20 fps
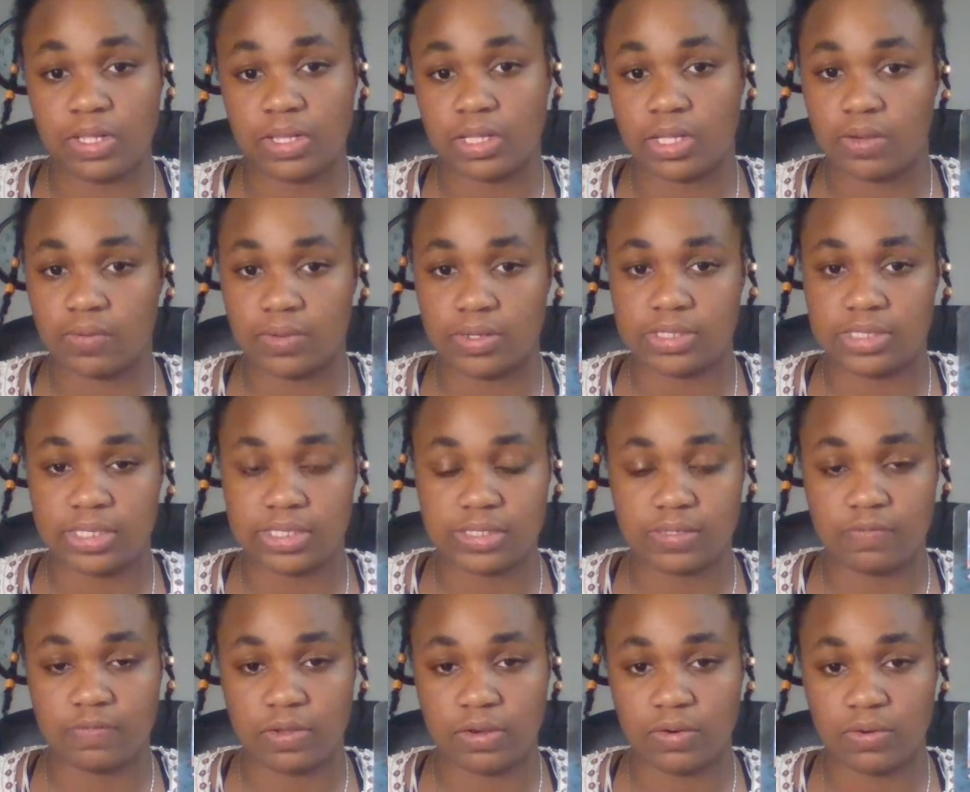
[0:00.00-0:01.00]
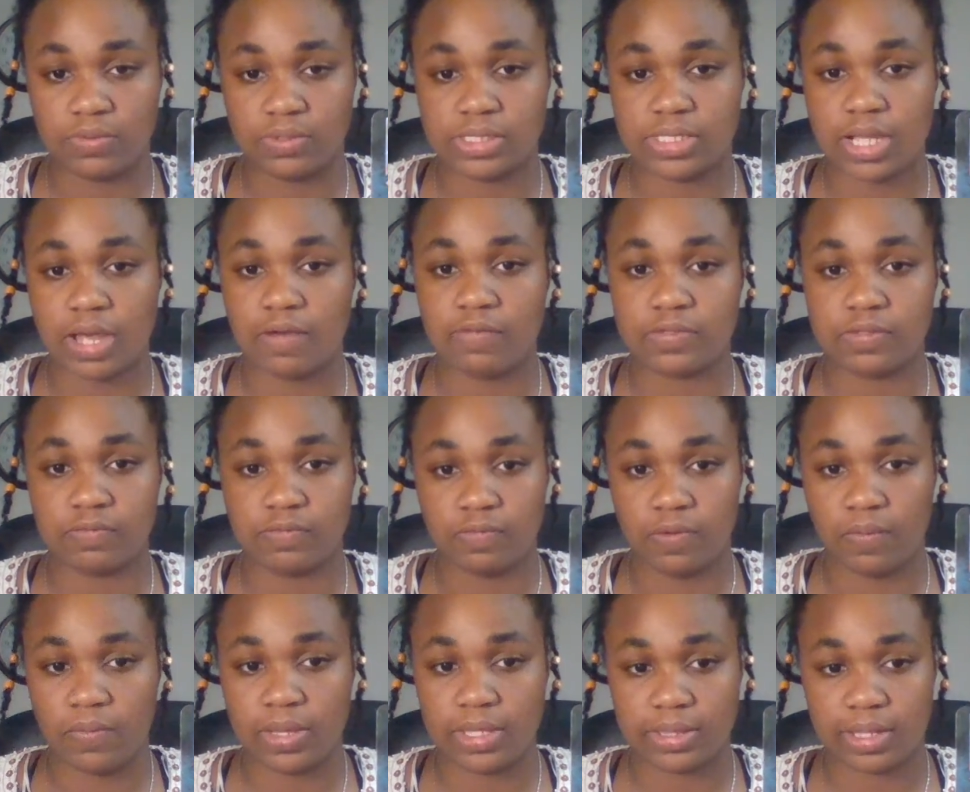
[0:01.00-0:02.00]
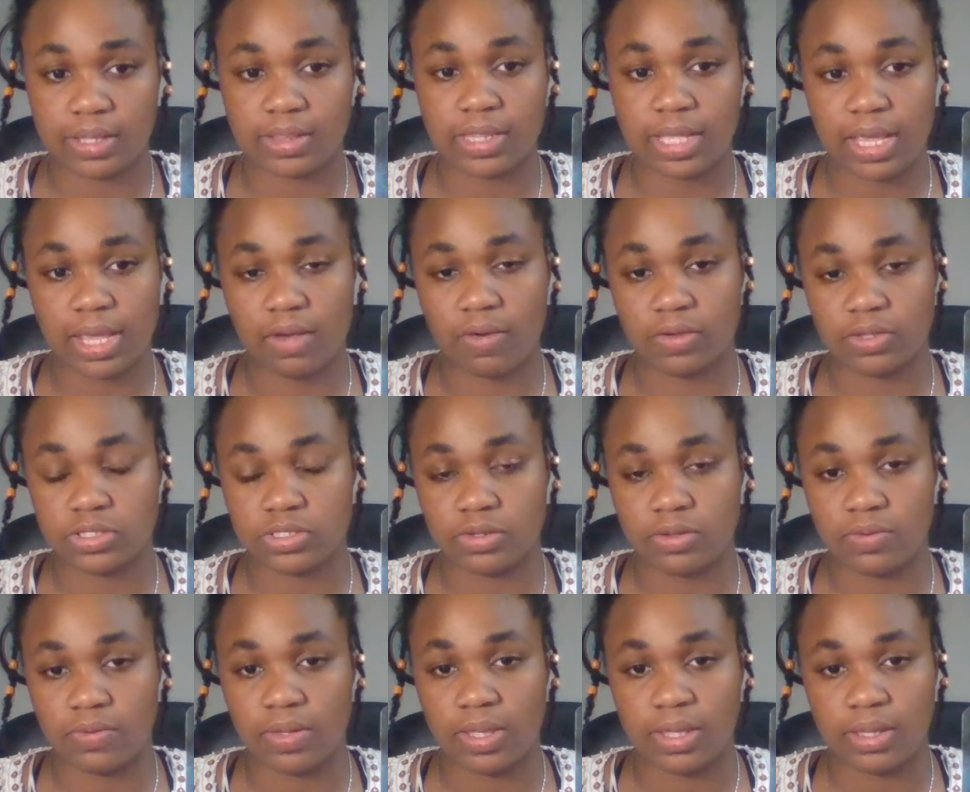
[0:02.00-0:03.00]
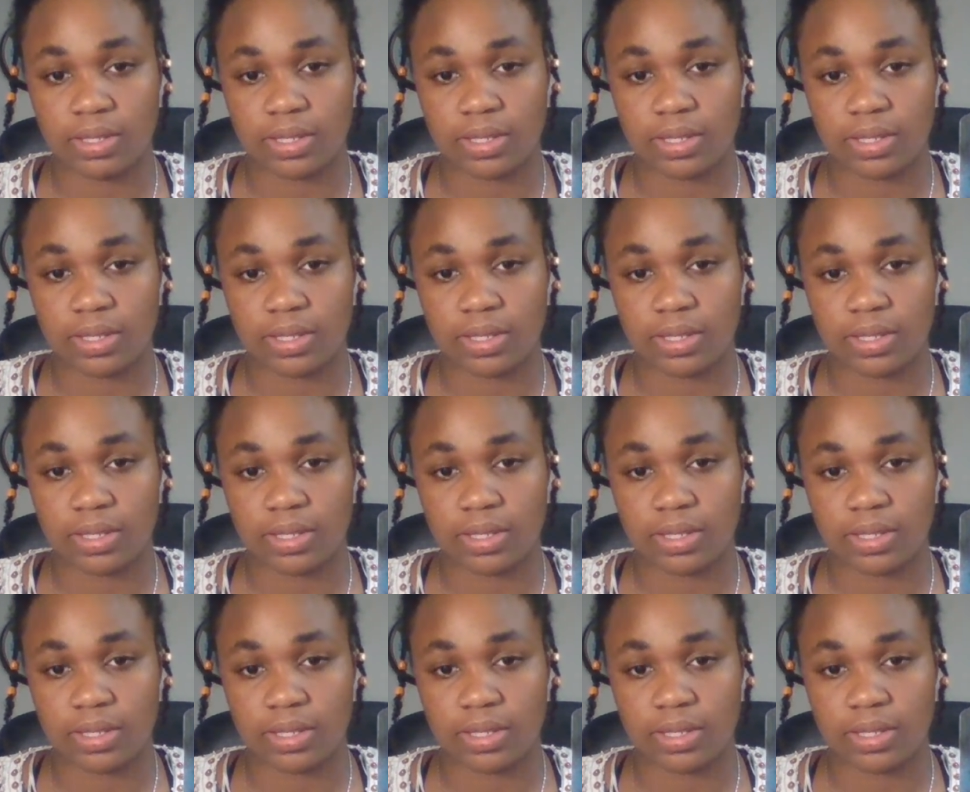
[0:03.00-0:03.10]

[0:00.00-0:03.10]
clearer sense of their own selves, of knowing that they also